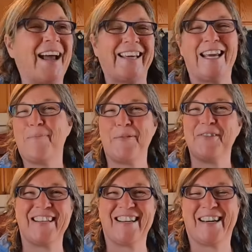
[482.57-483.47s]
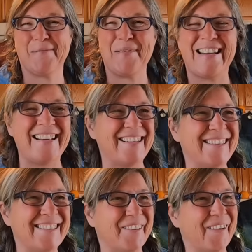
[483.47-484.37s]
I keep using
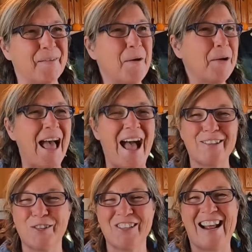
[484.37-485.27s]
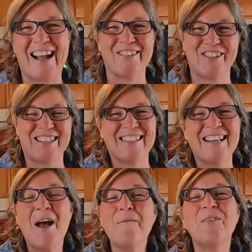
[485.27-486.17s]
comedians or actors and actresses,
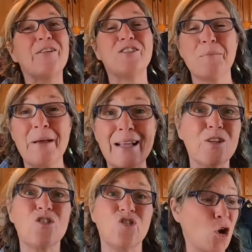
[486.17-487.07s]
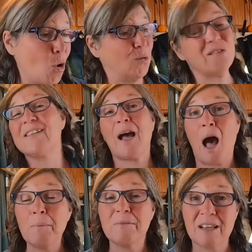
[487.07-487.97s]
if Samantha Jones
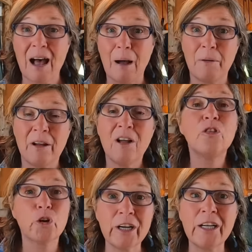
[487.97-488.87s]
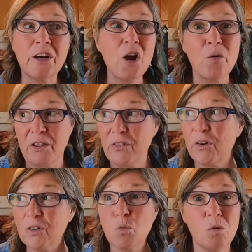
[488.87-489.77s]
comes up, they're gonna know that
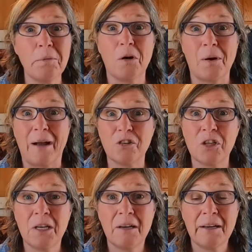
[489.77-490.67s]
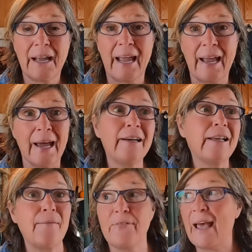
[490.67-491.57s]
there's a woman around. And
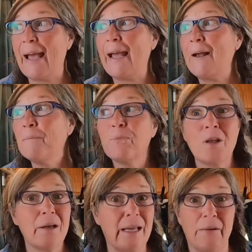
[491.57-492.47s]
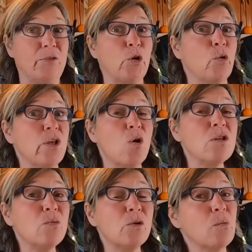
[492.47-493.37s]
if you're the
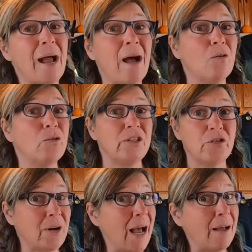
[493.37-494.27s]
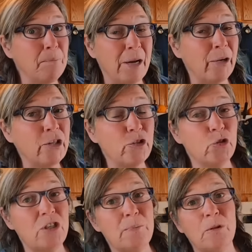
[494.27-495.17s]
only one around and you're not buried
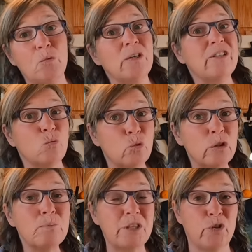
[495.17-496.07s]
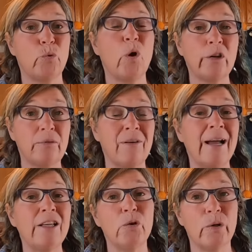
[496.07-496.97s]
too deep in the woods, it wouldn't be too hard to
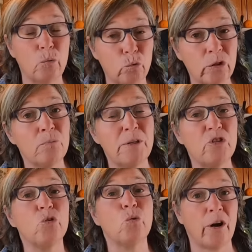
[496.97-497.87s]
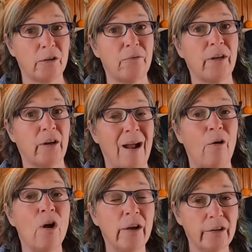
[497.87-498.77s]
find you, and it wouldn't be too hard to figure
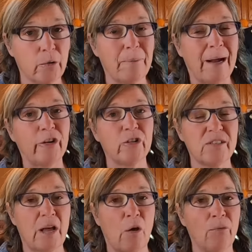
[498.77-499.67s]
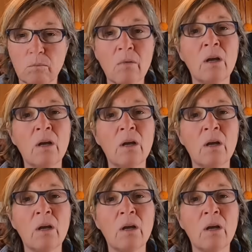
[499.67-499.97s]
out you're by yourself.